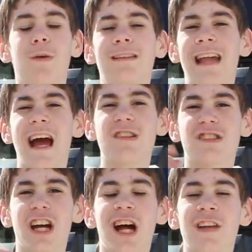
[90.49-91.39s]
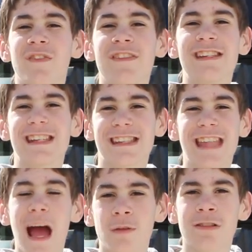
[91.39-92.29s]

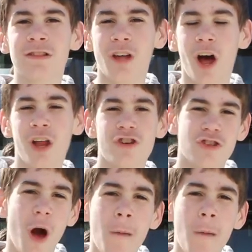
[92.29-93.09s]
$1,956,000